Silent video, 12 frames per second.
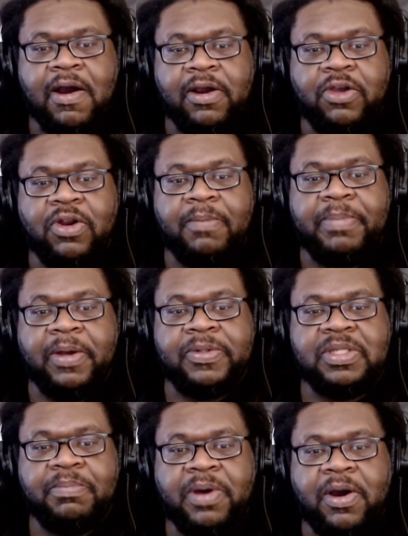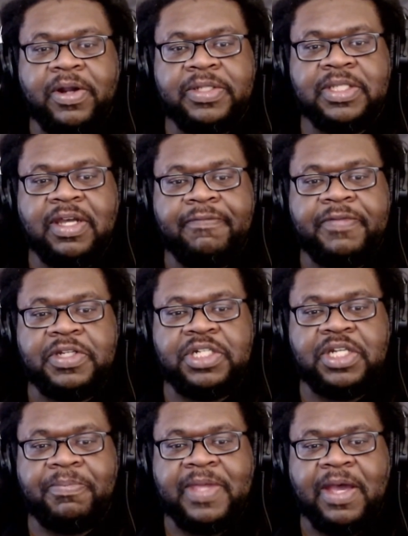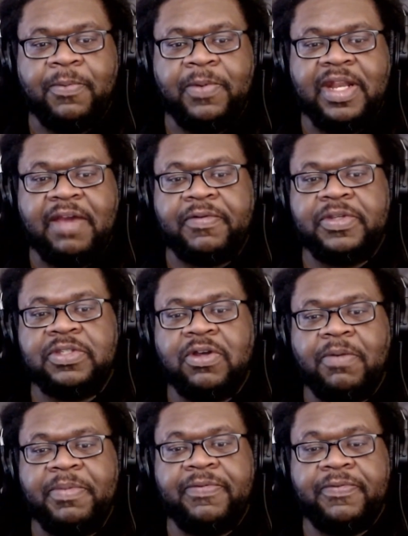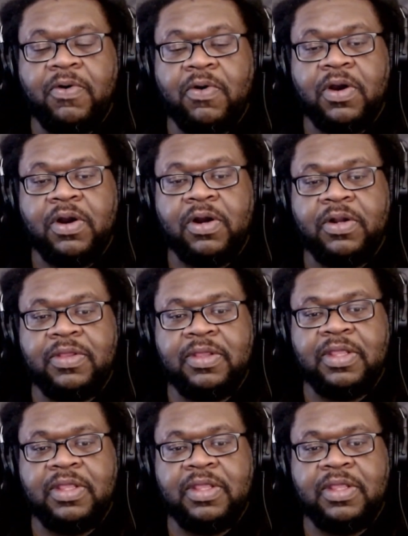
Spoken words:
are going to build some parts of the ship that we never saw before